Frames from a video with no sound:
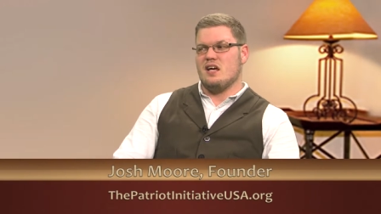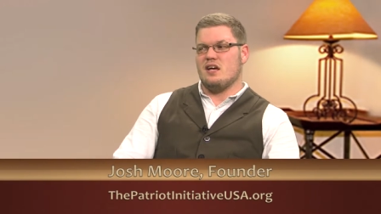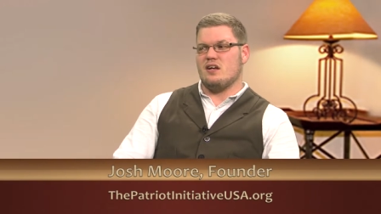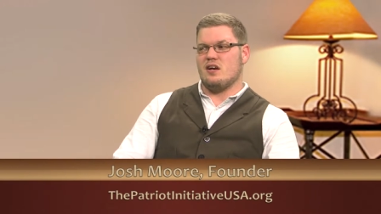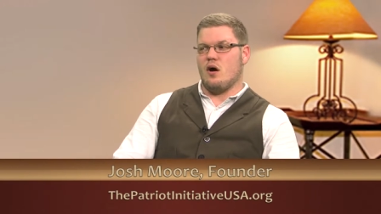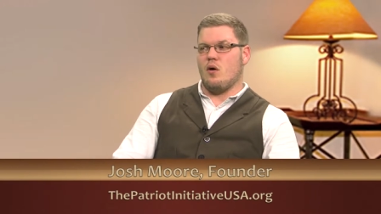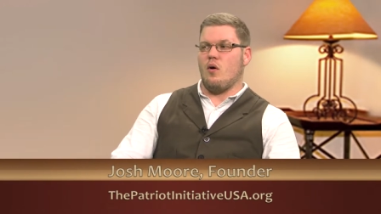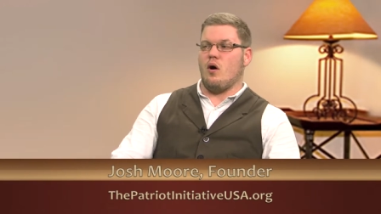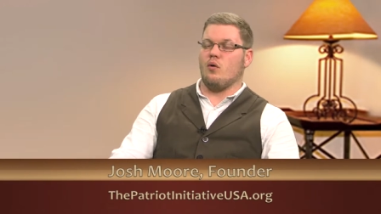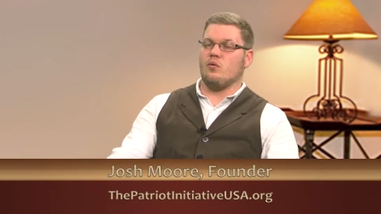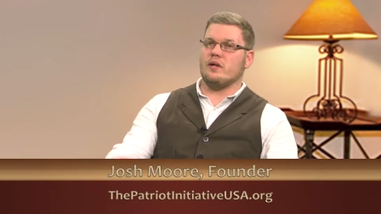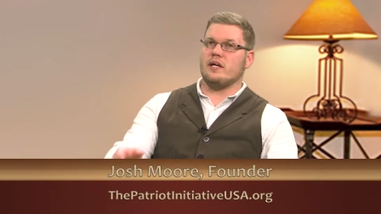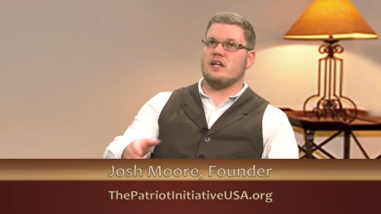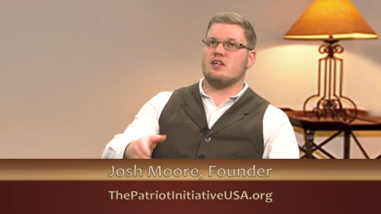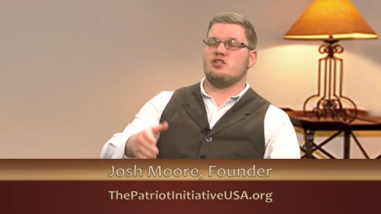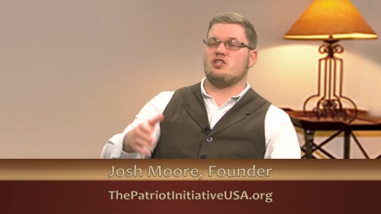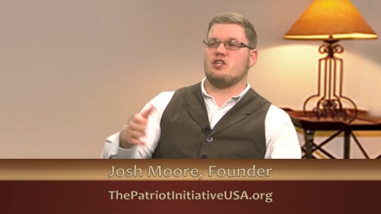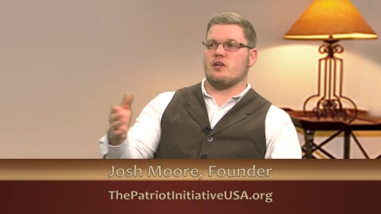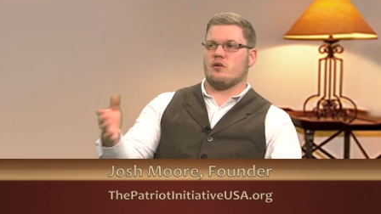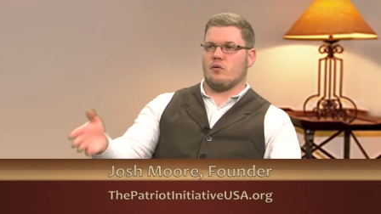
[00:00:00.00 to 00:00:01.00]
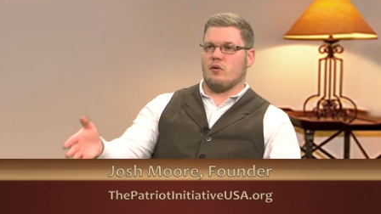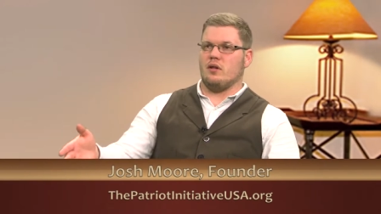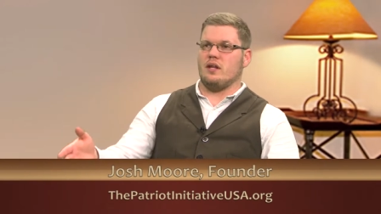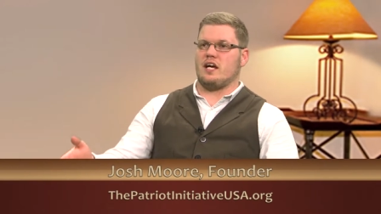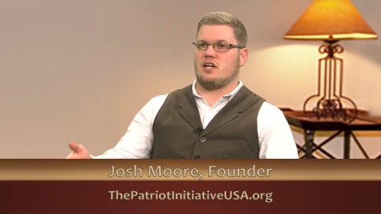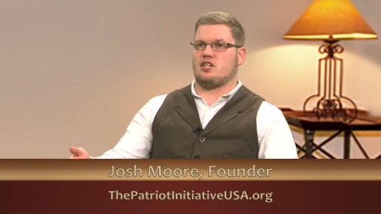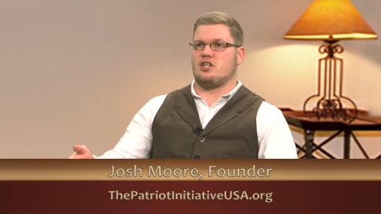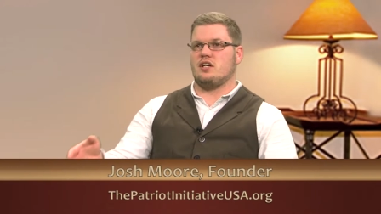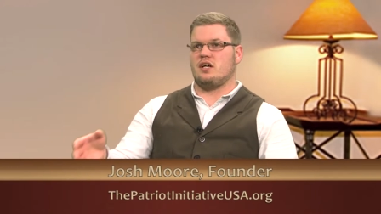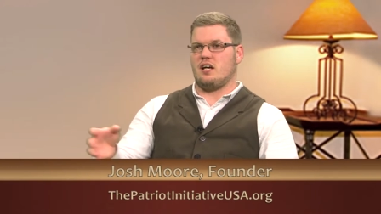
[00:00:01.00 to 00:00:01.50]
You know, only in general
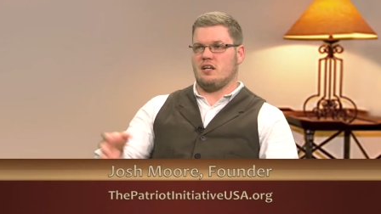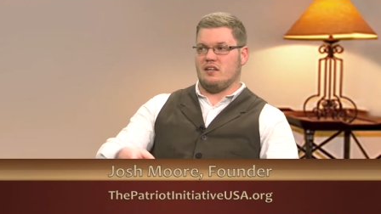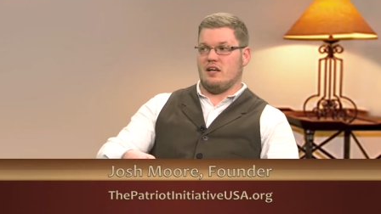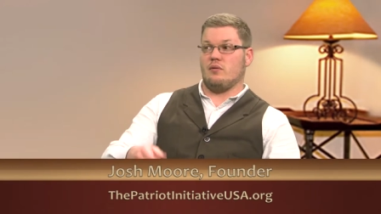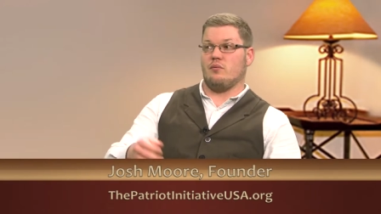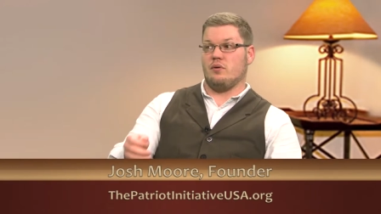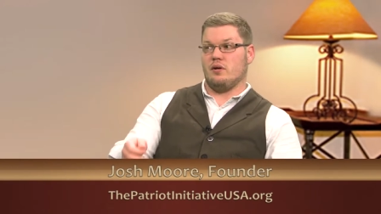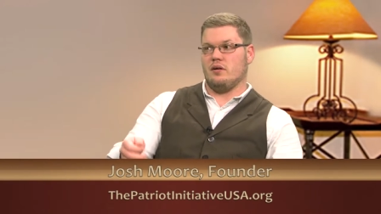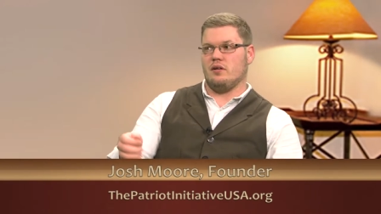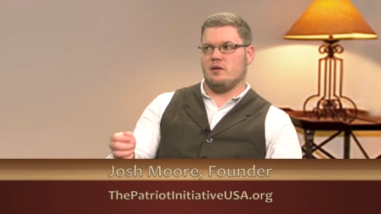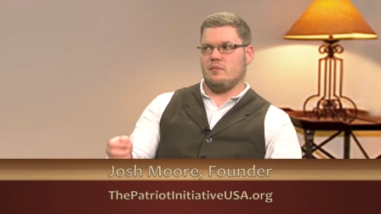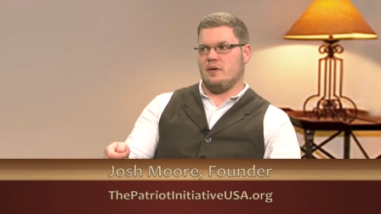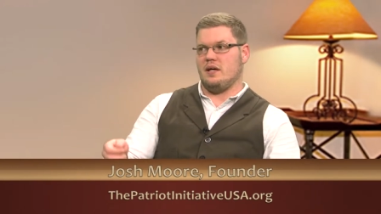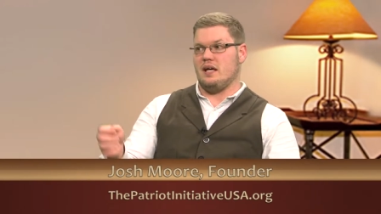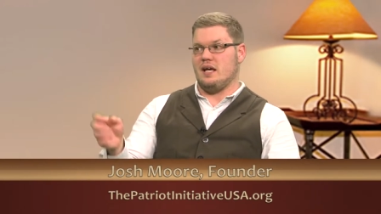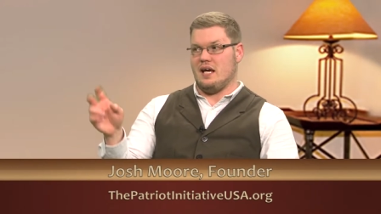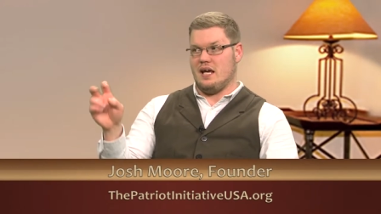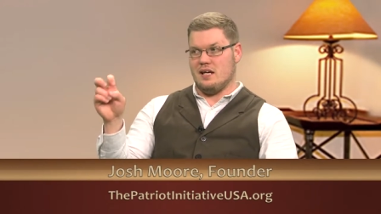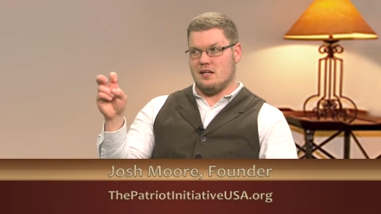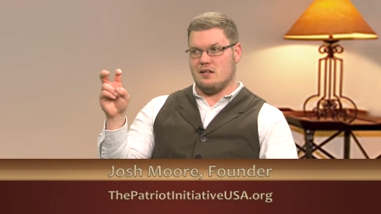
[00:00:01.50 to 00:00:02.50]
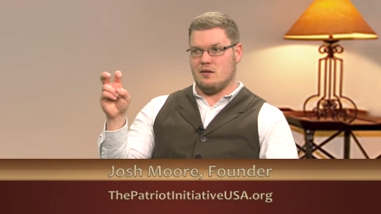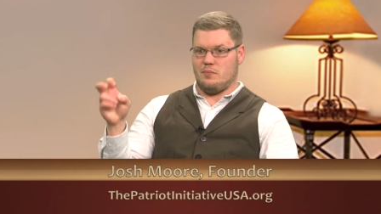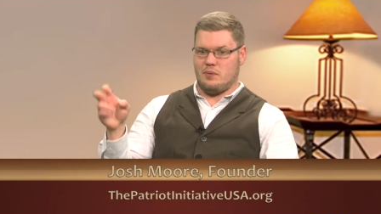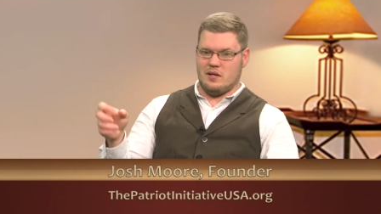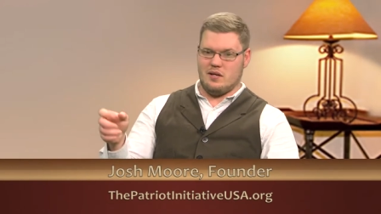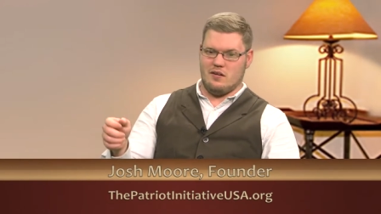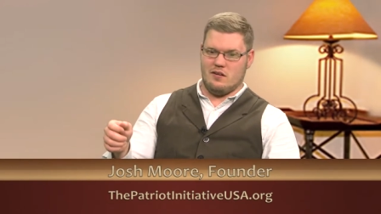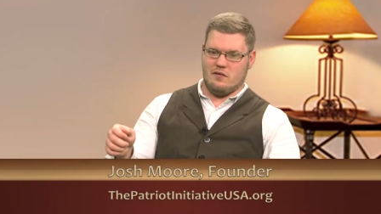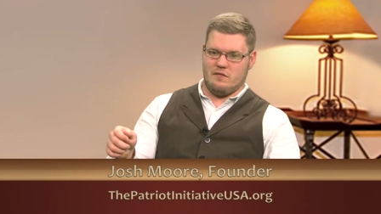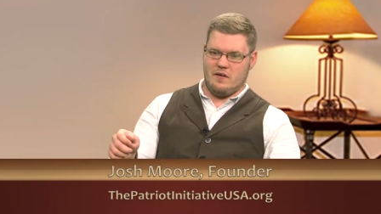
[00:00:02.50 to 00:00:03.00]
election can they really be
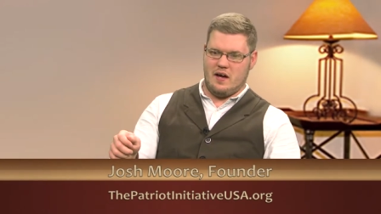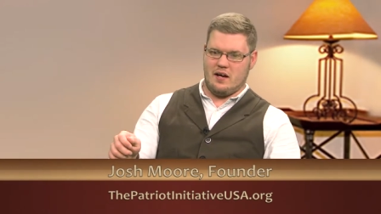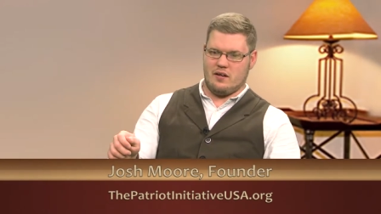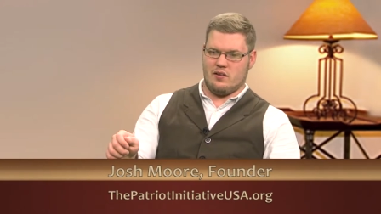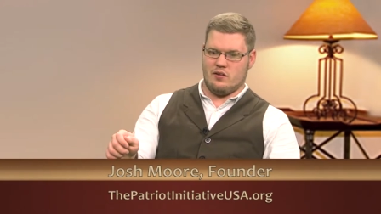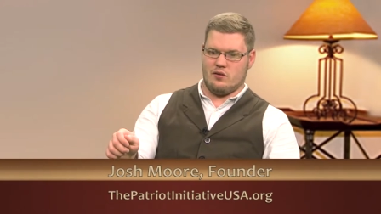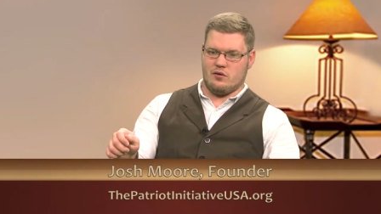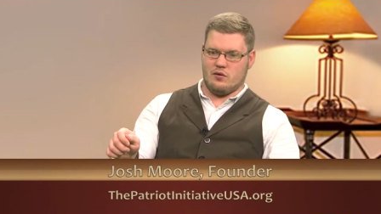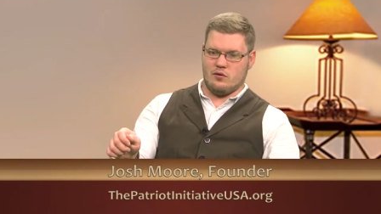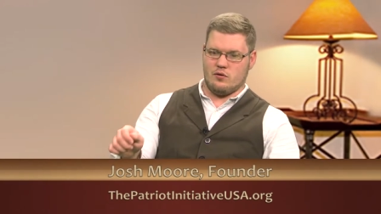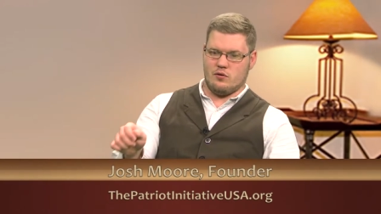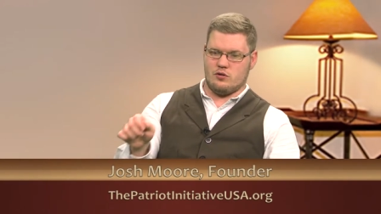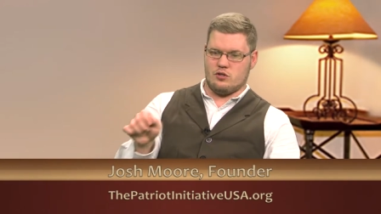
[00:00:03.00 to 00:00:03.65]
independent in the fact that they're,